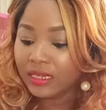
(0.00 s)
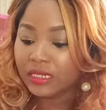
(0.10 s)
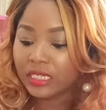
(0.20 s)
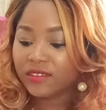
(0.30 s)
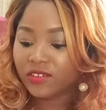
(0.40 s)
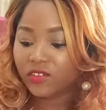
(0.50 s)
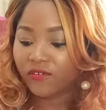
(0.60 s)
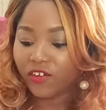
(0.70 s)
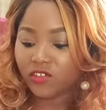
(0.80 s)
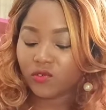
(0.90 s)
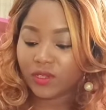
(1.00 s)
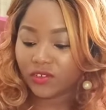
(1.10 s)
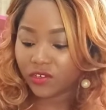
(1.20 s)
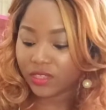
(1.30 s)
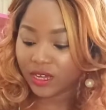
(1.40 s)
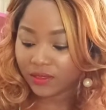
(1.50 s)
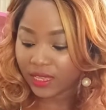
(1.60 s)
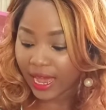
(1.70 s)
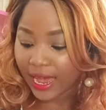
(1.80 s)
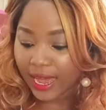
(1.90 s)
this is the first question that
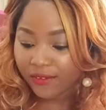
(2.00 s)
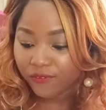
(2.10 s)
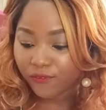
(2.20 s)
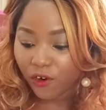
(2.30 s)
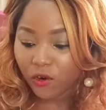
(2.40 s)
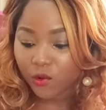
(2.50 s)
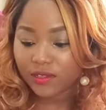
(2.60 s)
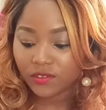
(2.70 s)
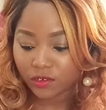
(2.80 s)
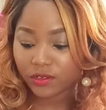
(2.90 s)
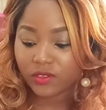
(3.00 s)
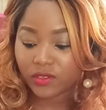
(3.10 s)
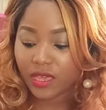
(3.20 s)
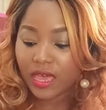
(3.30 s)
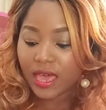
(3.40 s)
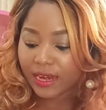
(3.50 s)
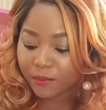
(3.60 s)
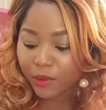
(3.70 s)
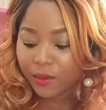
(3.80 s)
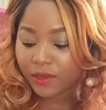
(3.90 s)
I have 4 questions, and
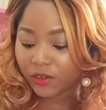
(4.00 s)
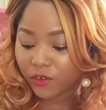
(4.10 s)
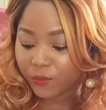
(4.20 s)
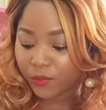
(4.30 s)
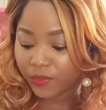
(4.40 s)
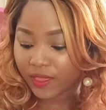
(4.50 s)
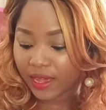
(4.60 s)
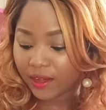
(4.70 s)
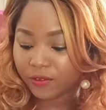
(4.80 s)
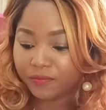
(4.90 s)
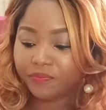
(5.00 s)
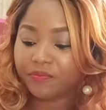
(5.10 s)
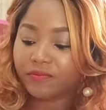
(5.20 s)
I'm probably going to put down